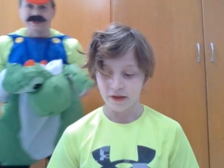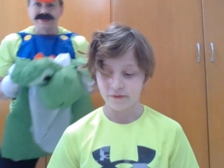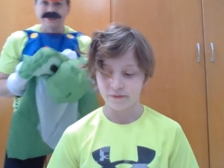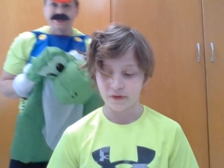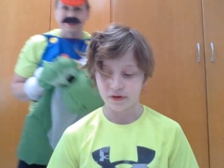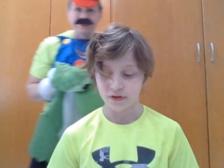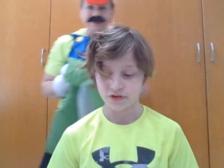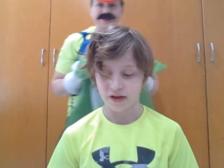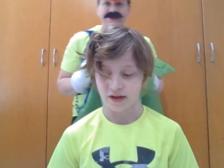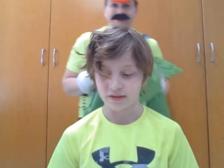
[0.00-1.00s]
They
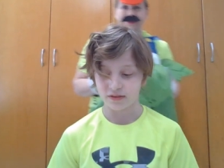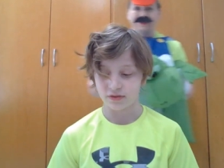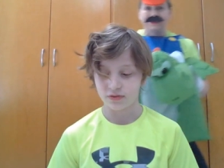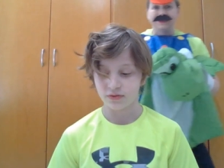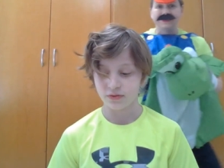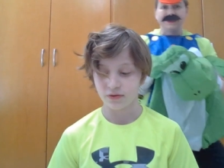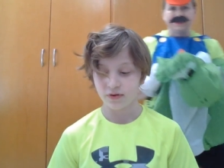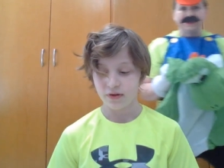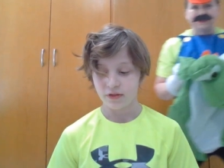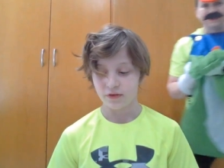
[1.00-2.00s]
finished at th-
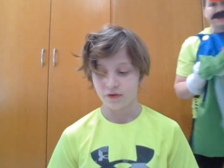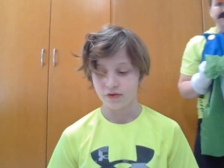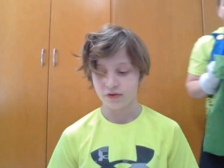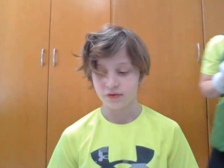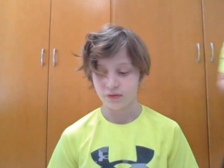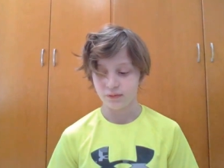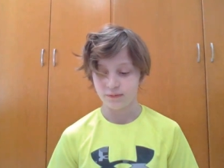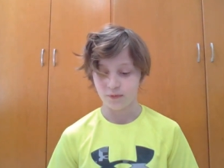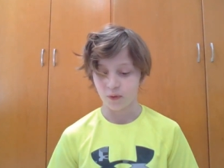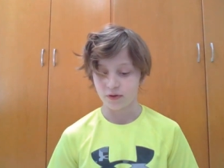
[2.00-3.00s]
32
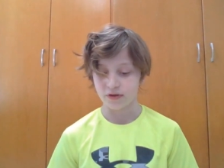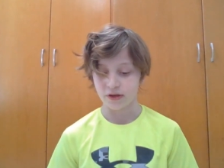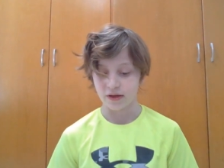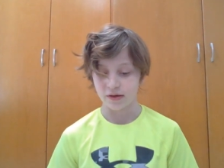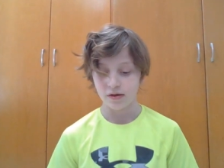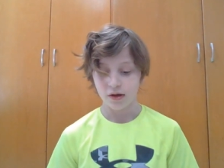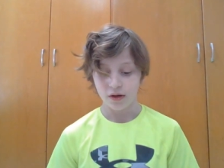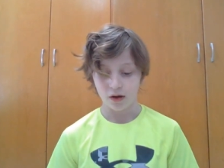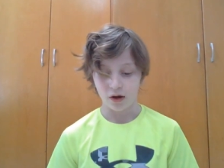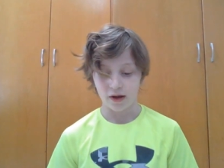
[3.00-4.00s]
48
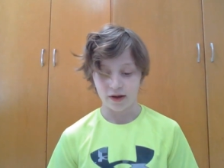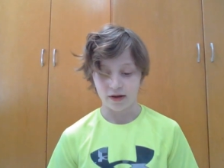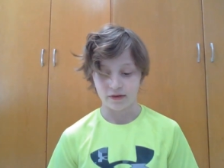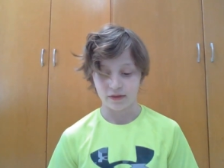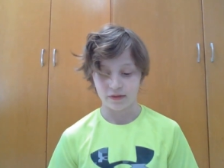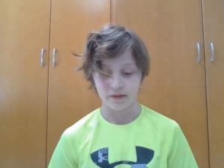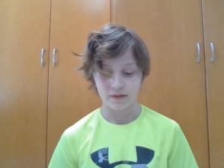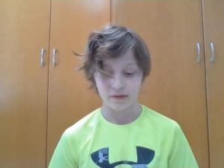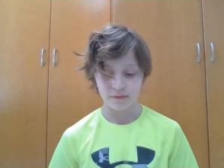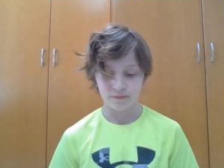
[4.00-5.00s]
and
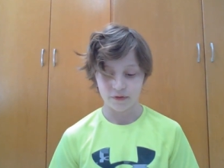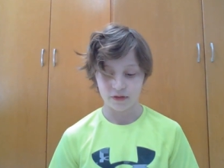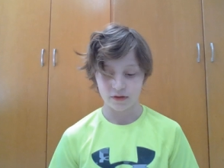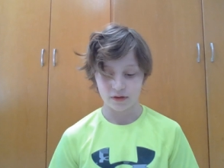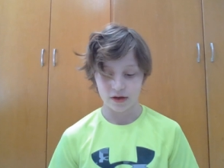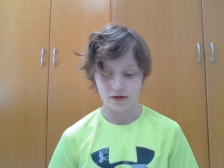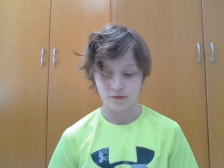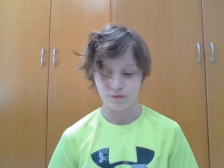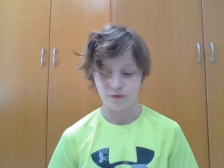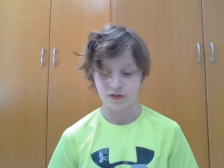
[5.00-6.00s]
fit and
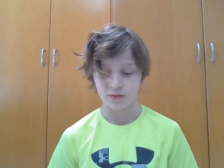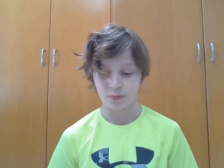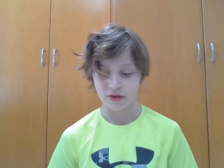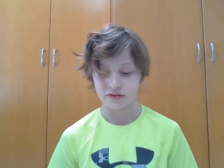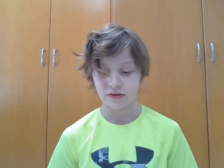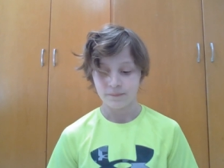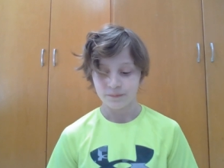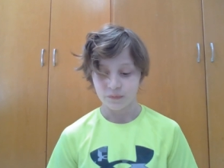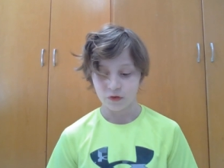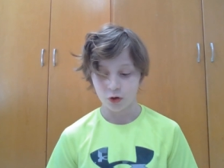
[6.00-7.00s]
in fifth place.
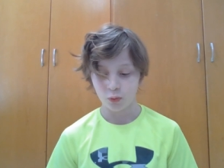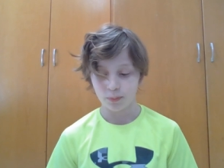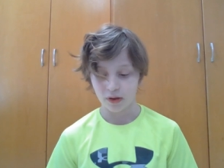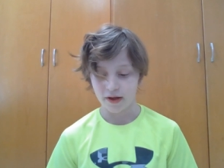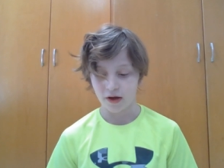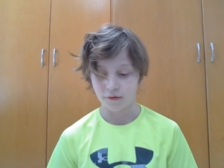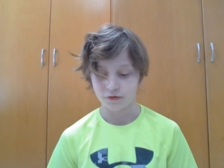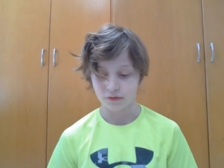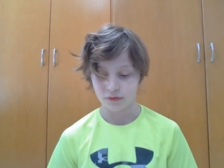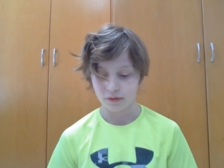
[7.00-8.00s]
No
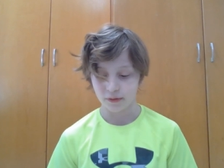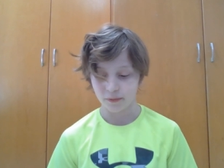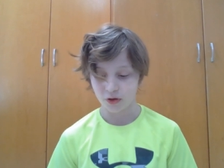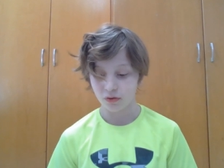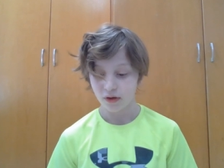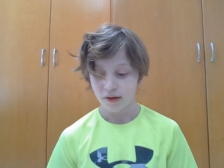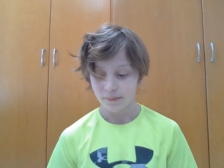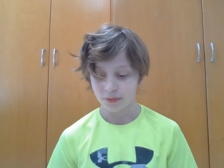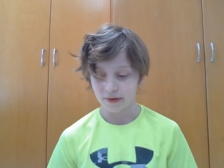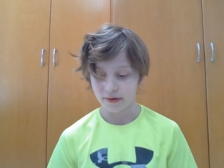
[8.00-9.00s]
playoffs. Lemieux
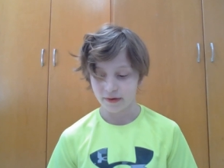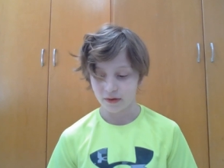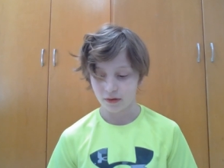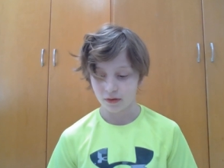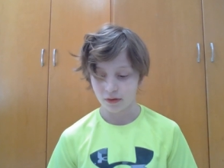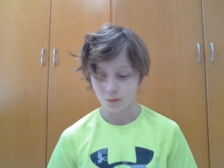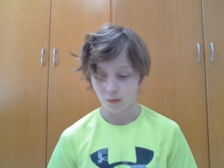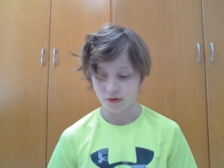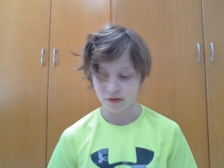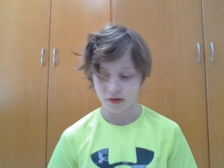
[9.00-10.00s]
played
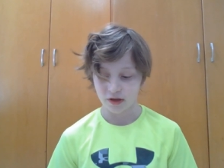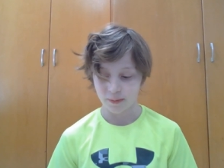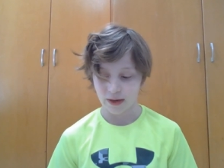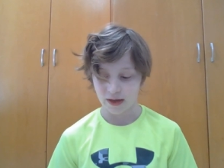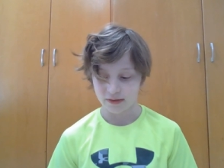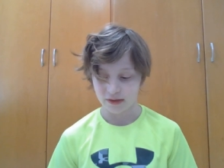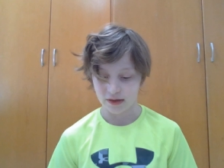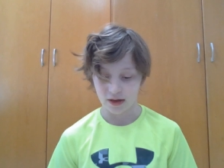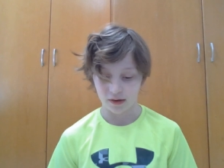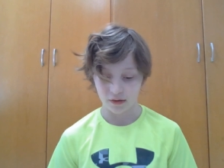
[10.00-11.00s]
one game at
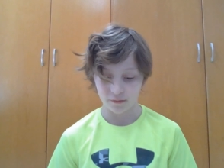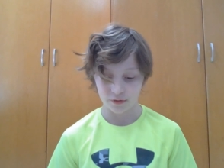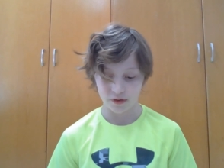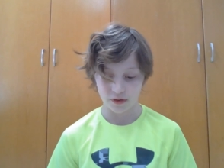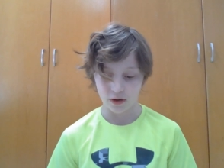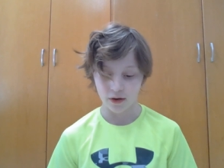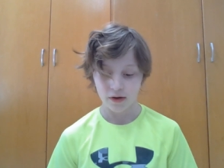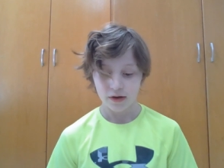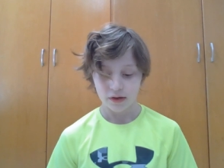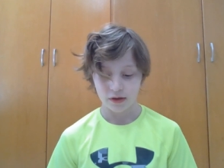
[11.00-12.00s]
the end of the year
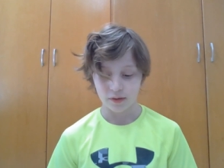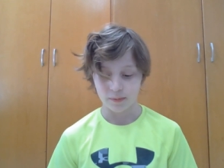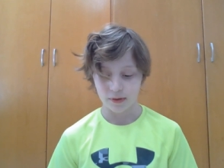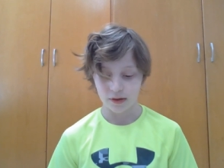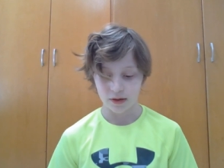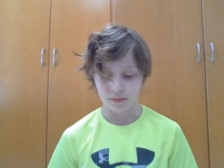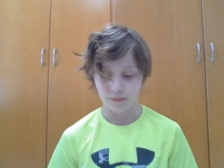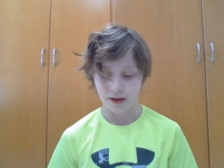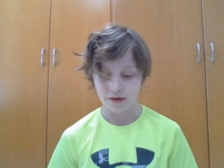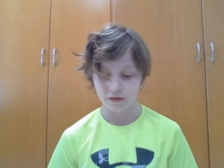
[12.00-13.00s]
he
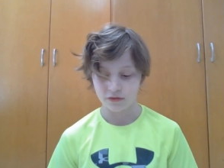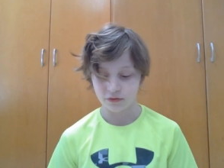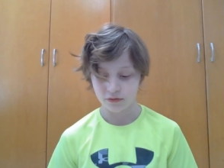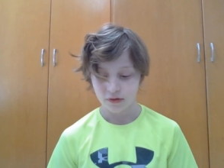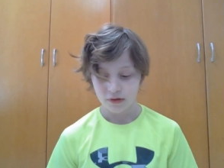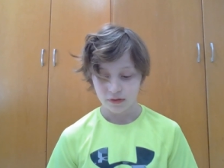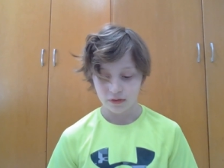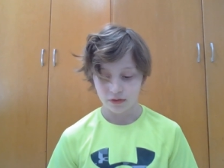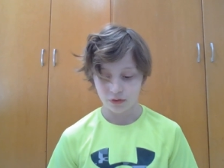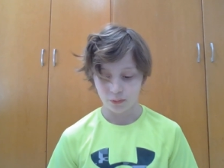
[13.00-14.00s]
and managed
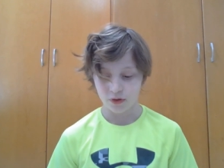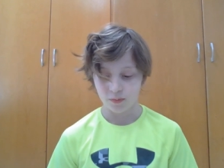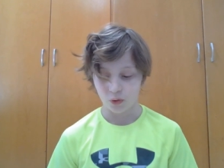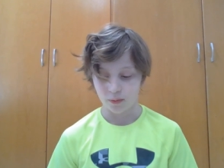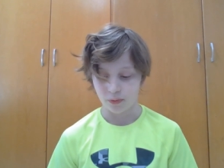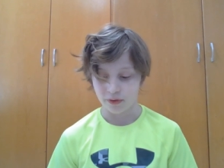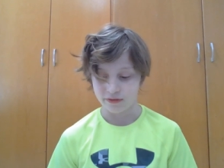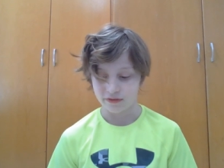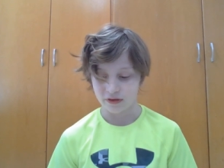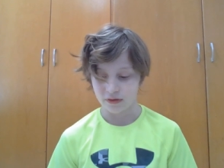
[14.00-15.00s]
three more
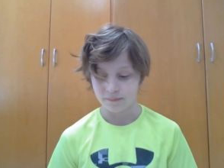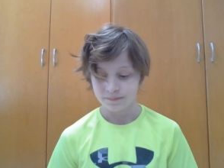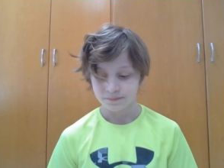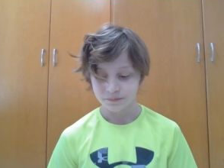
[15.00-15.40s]
points in